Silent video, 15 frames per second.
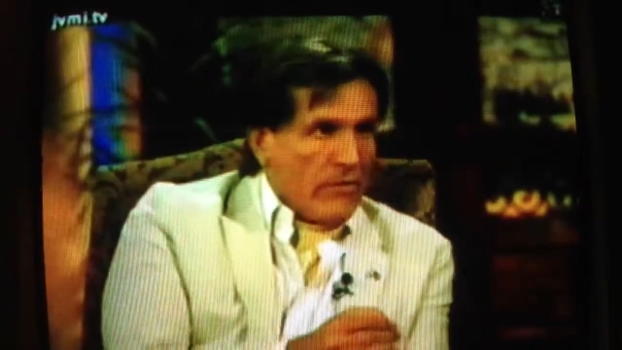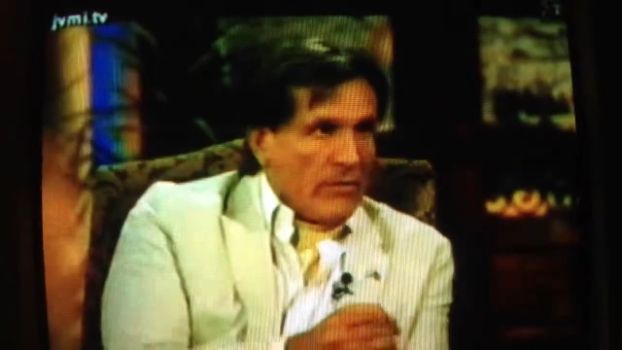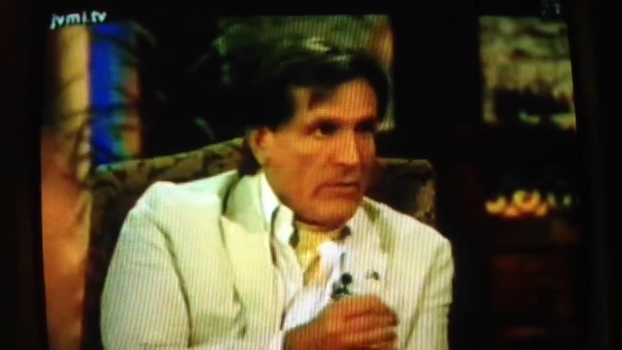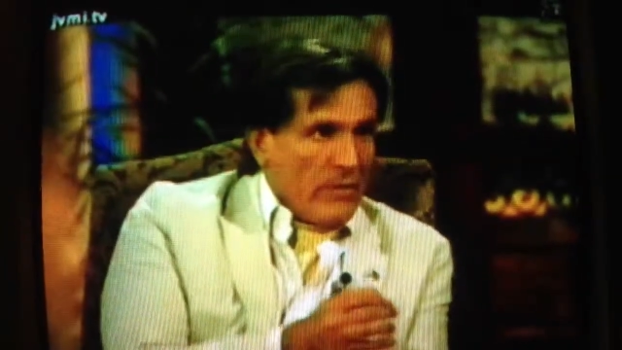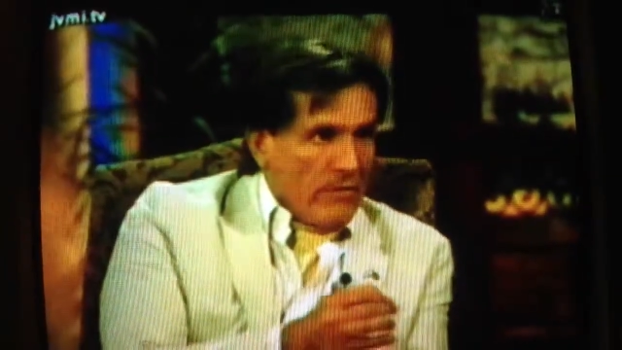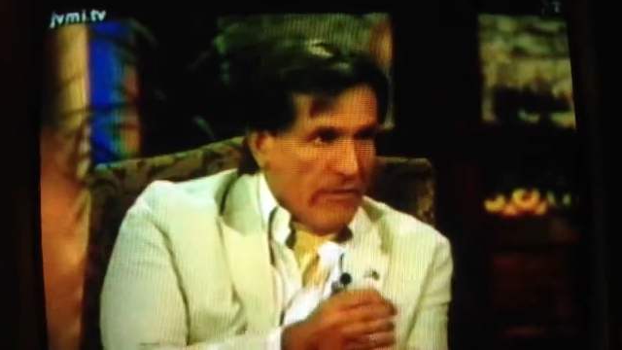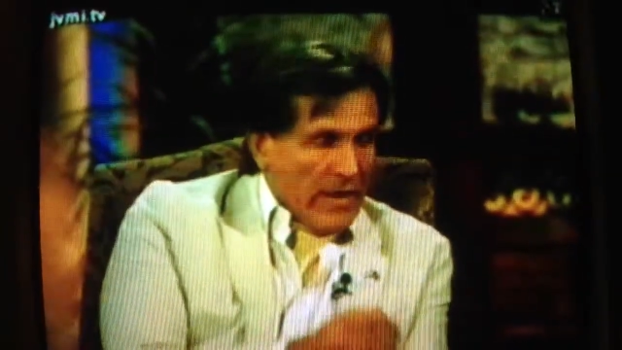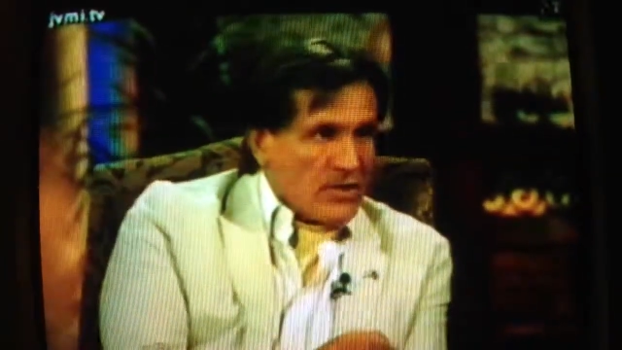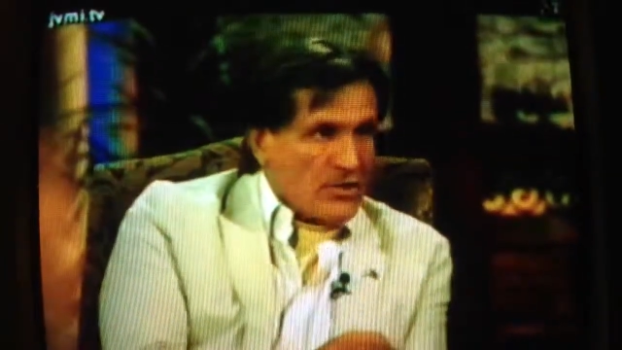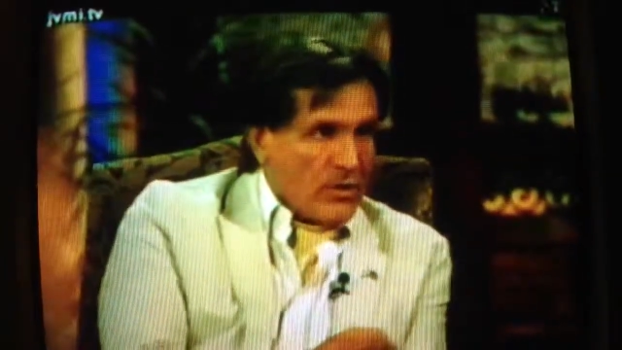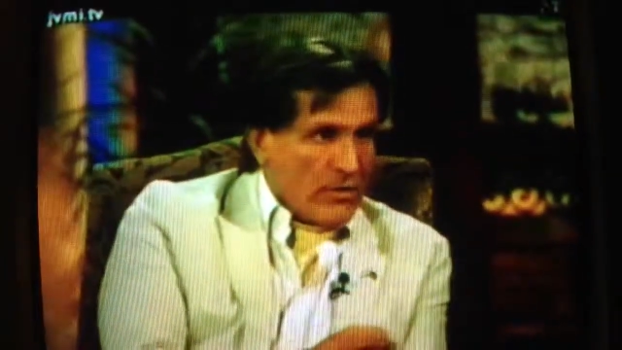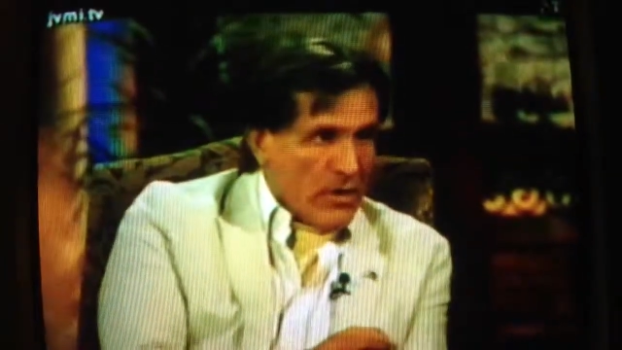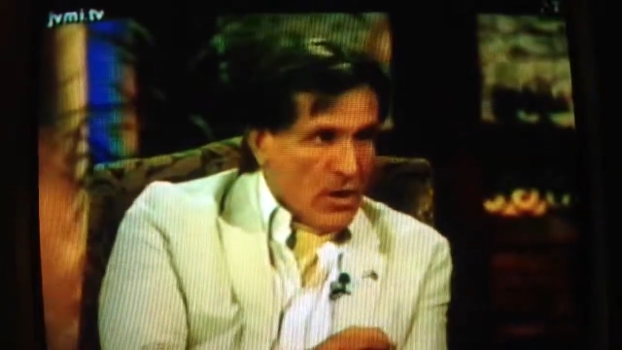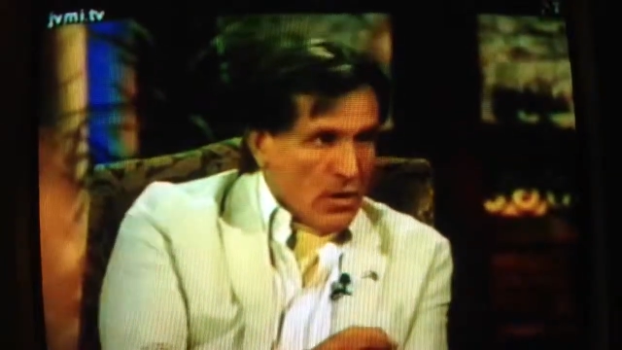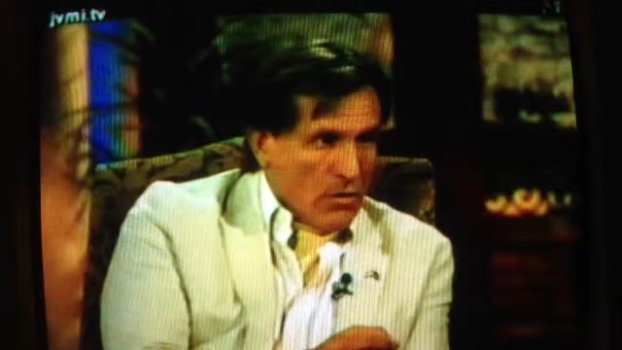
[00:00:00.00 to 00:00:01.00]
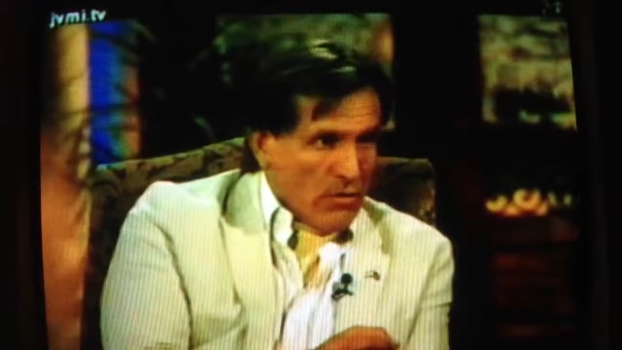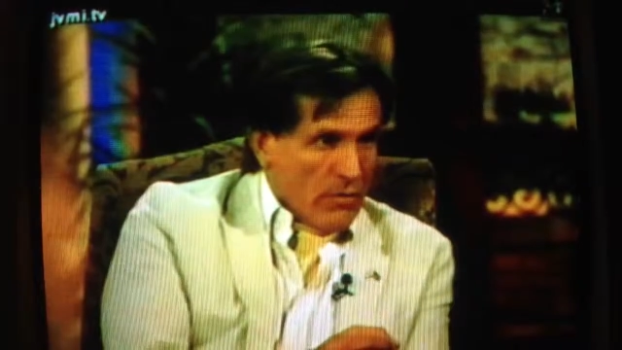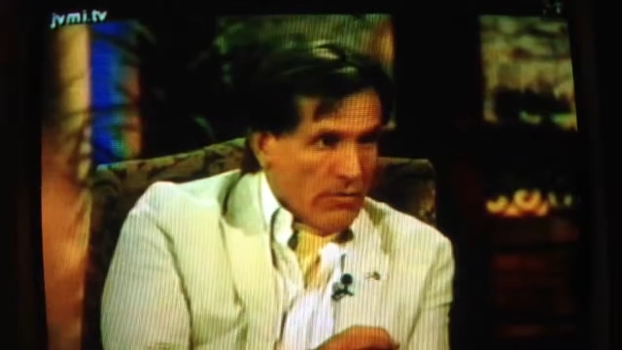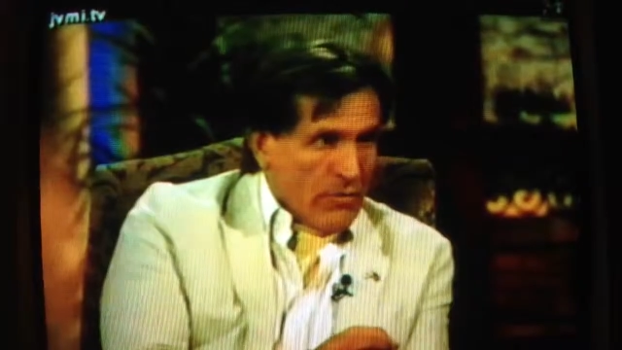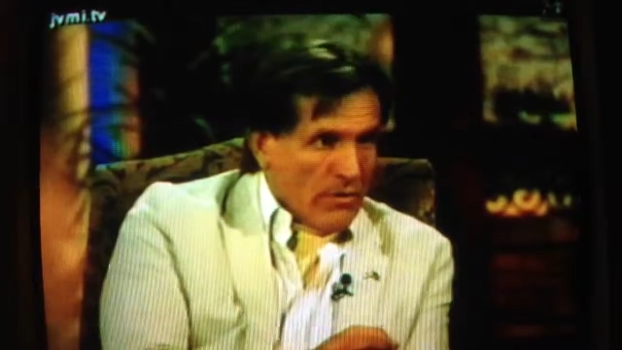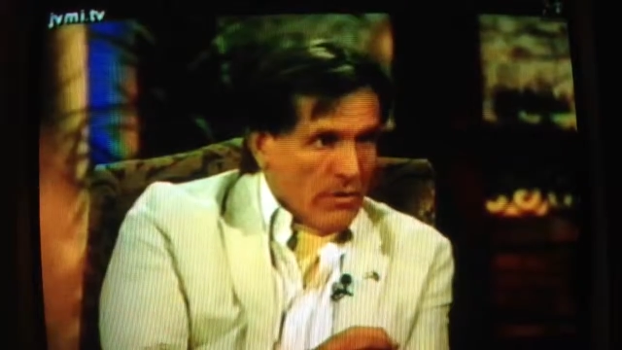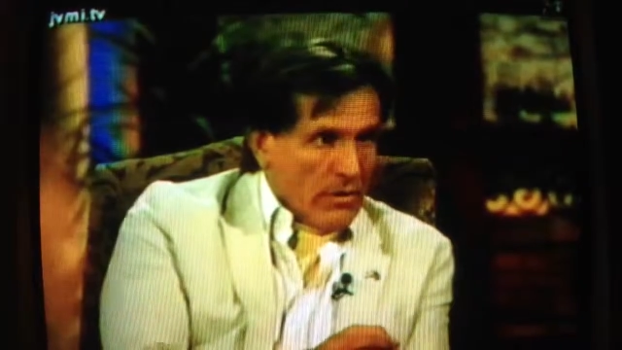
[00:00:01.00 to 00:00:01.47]
from the face of the
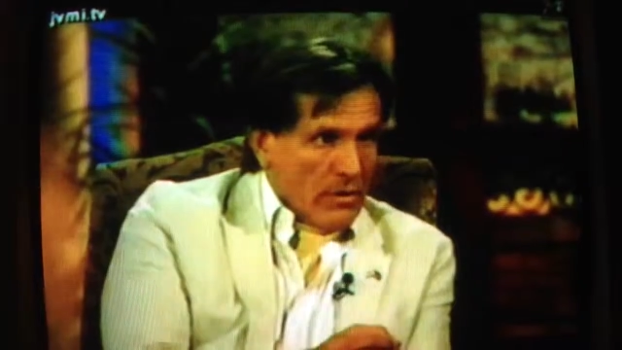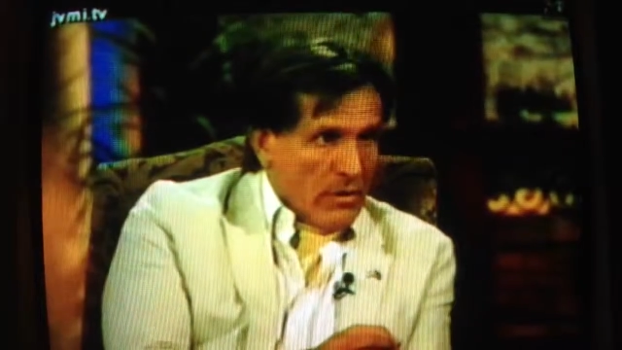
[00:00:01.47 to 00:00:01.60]
earth.